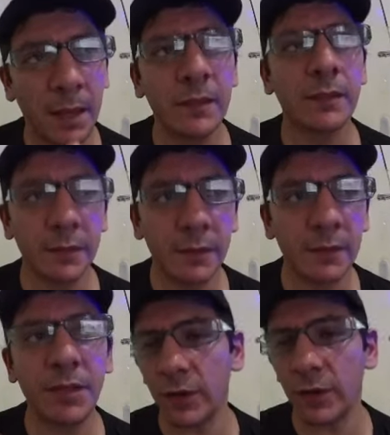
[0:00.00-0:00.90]

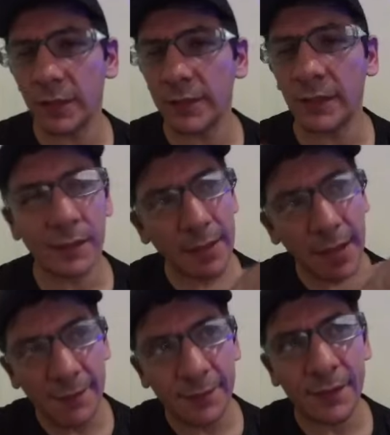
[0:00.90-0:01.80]
Before that he entered in
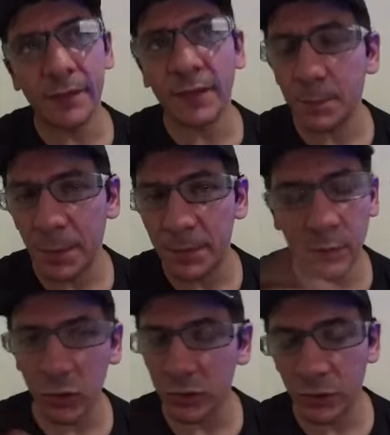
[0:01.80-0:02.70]
Tripsip, was
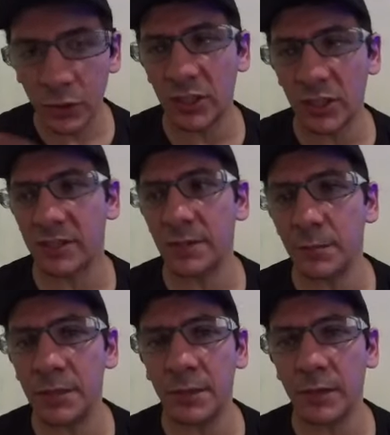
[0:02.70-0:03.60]
not Justin Bieber,
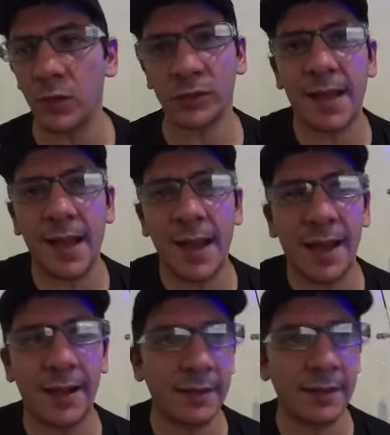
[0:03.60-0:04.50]
was the guy
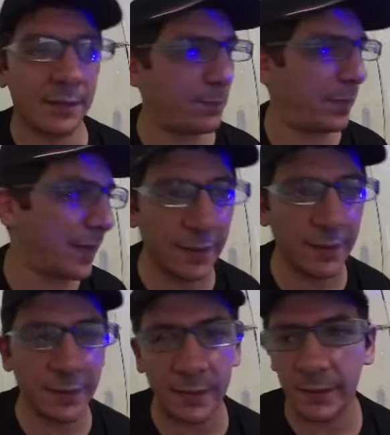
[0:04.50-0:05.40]
playing
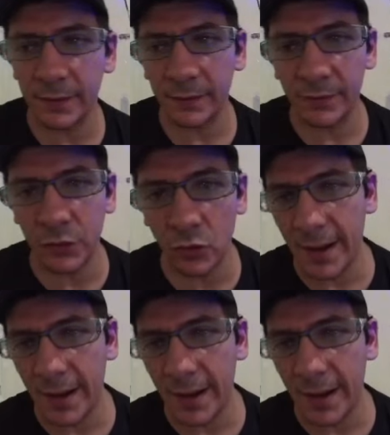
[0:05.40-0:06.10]
video game.